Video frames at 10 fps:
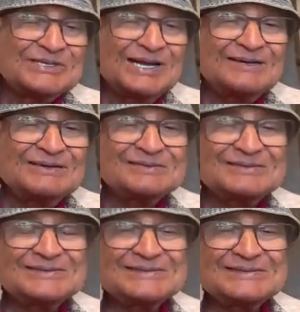We
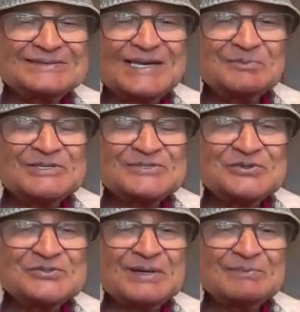are animals
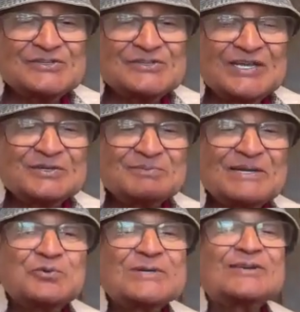to some extent,
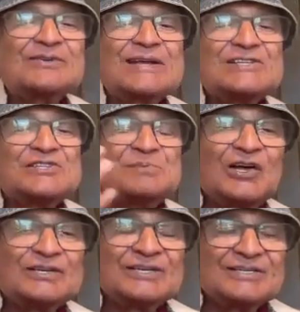but we can rise
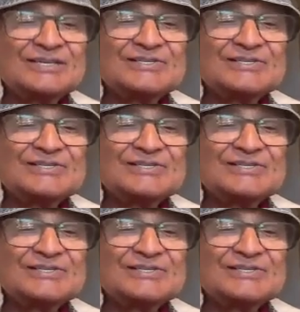beyond it.